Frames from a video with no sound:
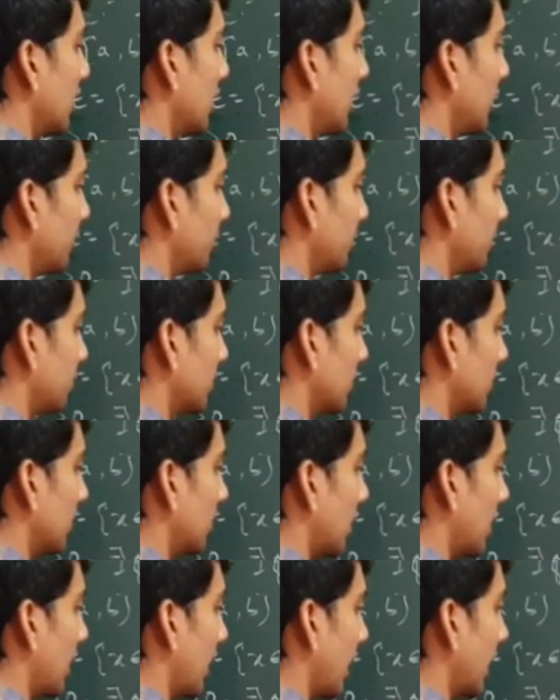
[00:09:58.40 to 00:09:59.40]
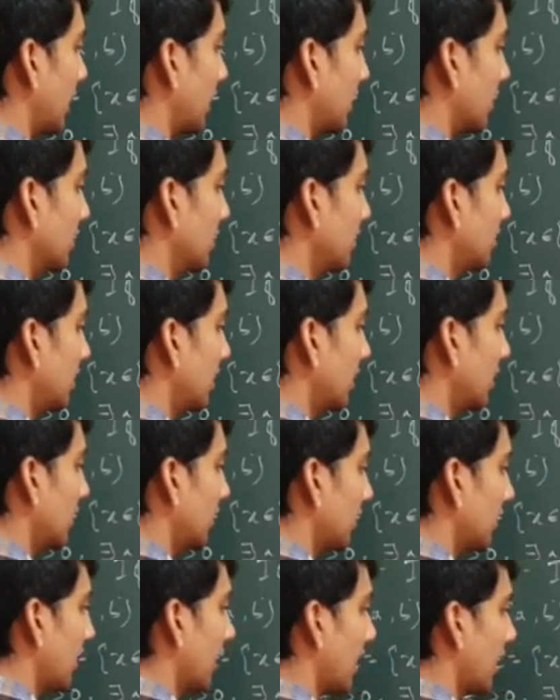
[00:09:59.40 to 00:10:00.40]
if I
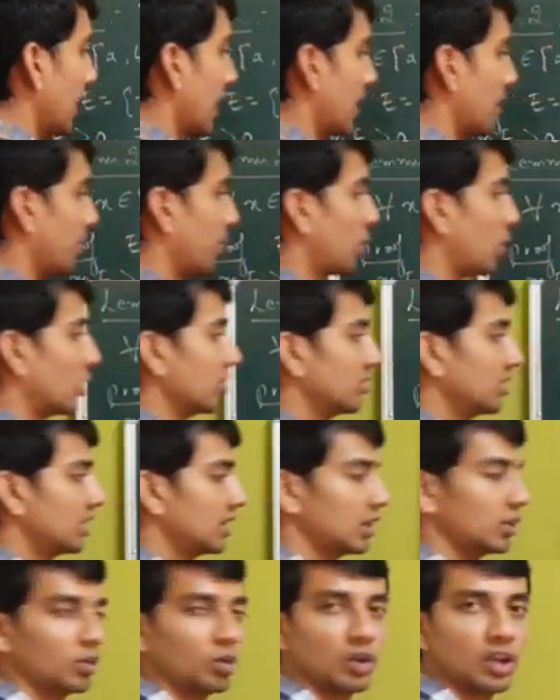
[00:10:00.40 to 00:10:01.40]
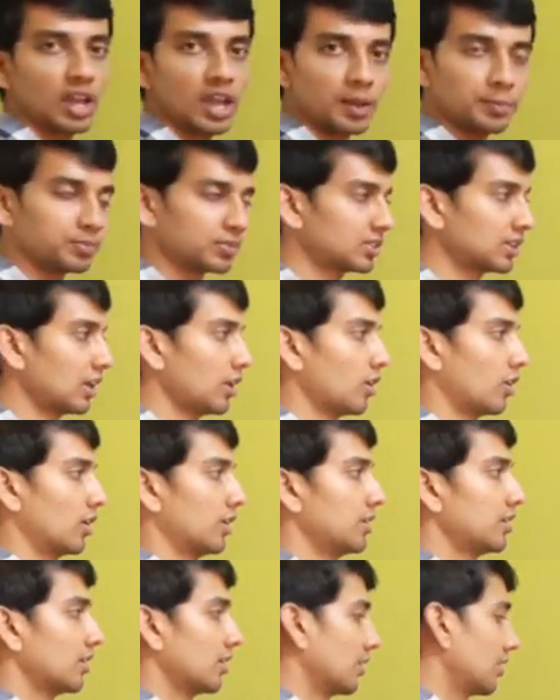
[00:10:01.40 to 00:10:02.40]
consider a positive
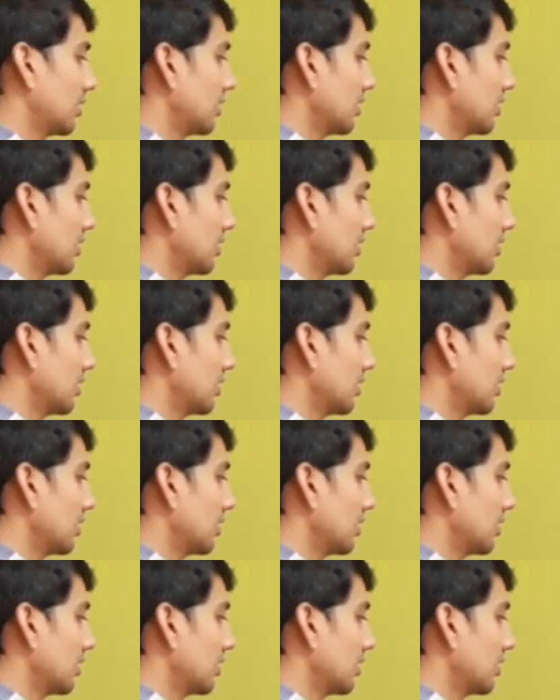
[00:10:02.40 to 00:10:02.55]
epsilon,